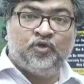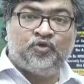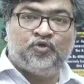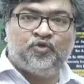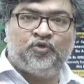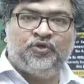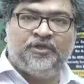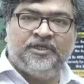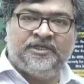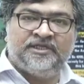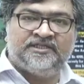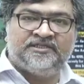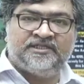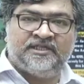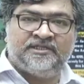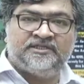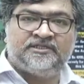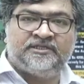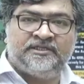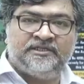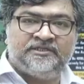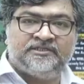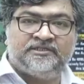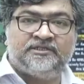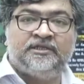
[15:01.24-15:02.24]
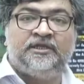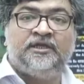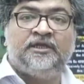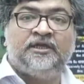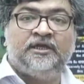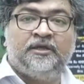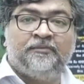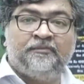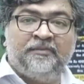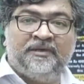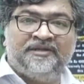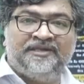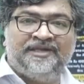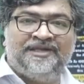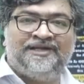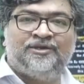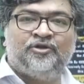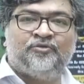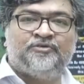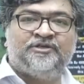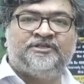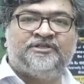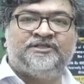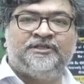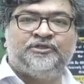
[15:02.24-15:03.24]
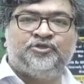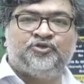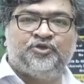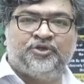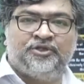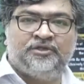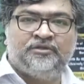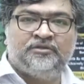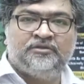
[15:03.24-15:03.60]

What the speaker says: degrees Celsius by the end of the century.